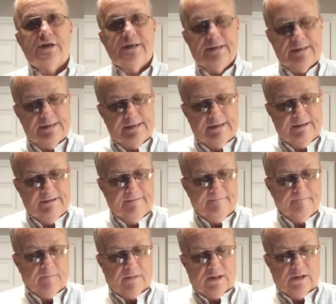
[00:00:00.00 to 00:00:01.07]
they?
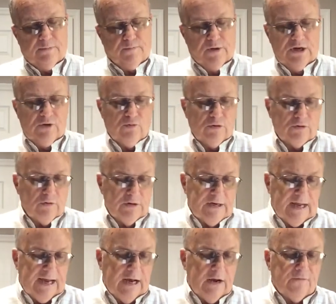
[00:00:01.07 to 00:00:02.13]
The priest was
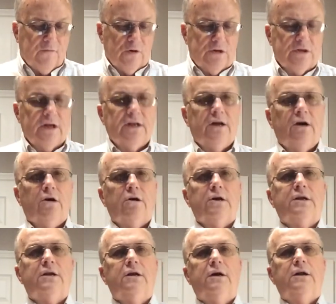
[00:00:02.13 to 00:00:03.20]
renowned for his
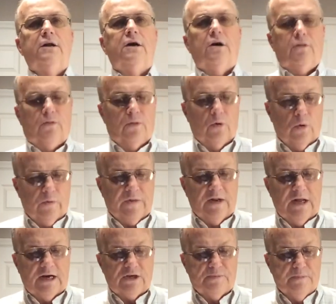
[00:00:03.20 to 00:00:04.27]

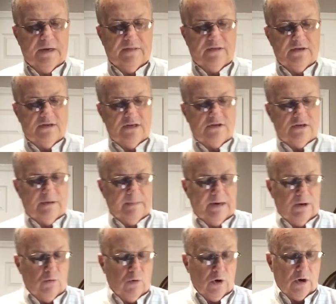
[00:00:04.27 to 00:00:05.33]
unorthodox methods that
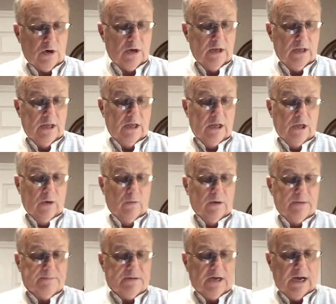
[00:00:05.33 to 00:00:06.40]
somehow worked.
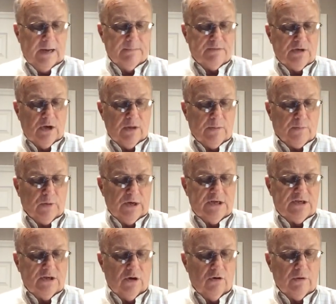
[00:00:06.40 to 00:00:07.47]
When Tom saw the priest,
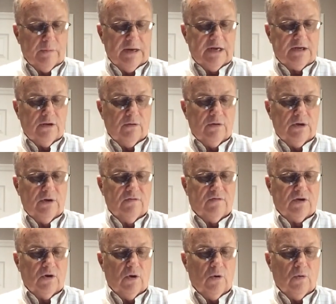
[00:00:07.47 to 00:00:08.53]
the older man told the youth to
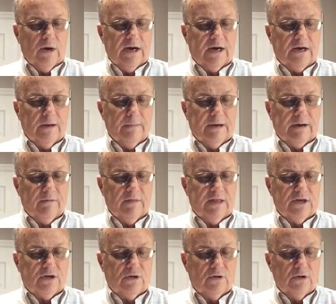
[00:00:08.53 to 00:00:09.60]
go away and
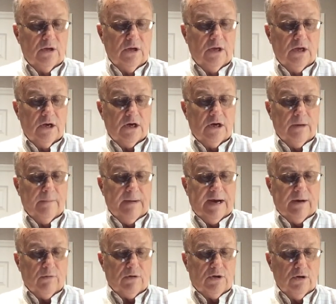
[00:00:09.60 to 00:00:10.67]
come
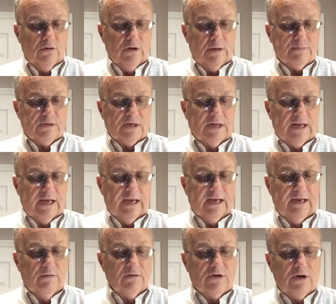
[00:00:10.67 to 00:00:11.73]
back with two lumps of clay.
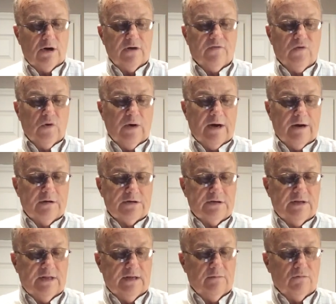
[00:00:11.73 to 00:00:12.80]
He returned a few hours
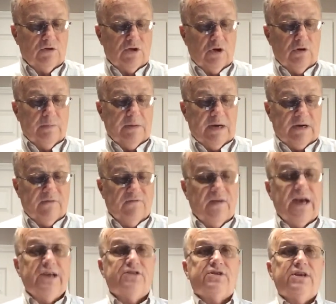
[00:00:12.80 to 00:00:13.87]
and then was told to make a
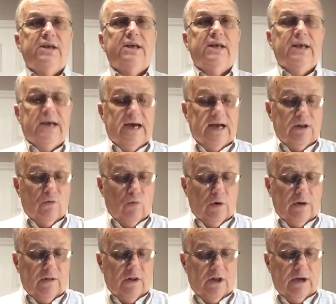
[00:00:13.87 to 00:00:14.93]
base out of one
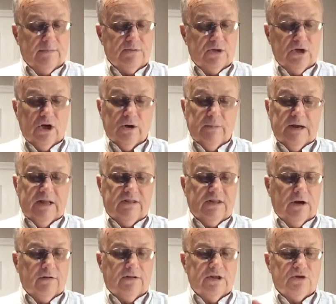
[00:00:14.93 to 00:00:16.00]
of the lumps. The young man
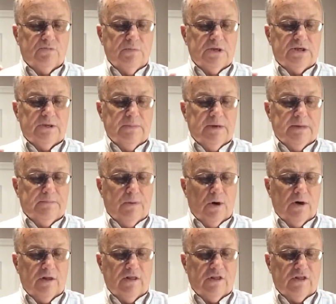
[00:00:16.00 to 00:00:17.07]
thought this must have been
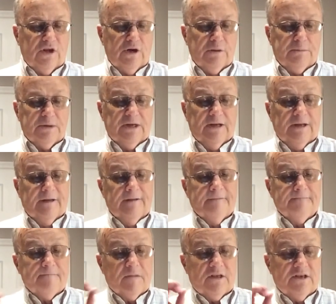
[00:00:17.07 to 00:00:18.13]
part of the
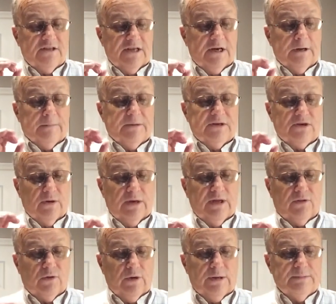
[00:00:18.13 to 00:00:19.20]
therapy, so he
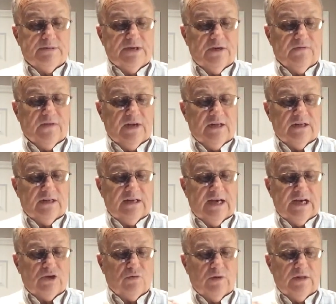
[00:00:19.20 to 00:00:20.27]
threw himself in the
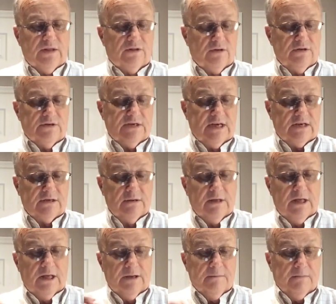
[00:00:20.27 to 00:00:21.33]
task with enthusiasm,
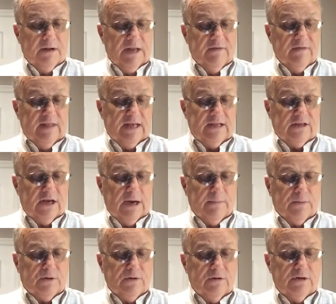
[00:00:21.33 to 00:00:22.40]
believing that the
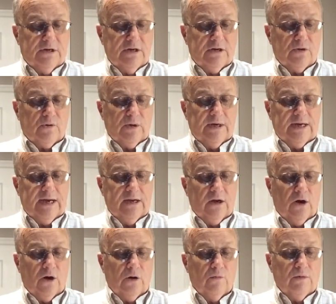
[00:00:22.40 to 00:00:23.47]
opportunity to create
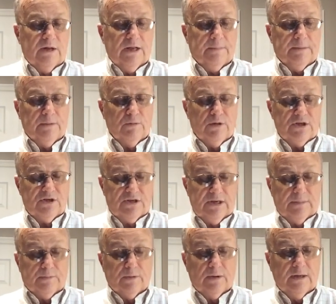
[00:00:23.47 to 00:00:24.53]
art would help him with his
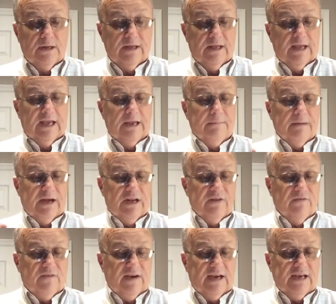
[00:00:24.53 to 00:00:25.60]
temper. He made the
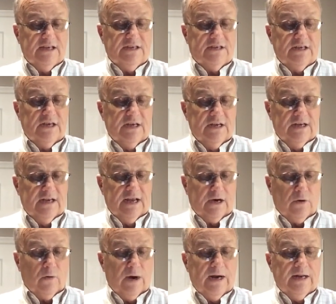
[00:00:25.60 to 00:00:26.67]
vase,
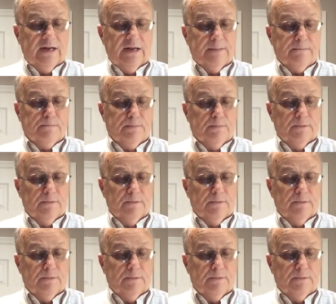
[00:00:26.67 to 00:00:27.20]
decorated it,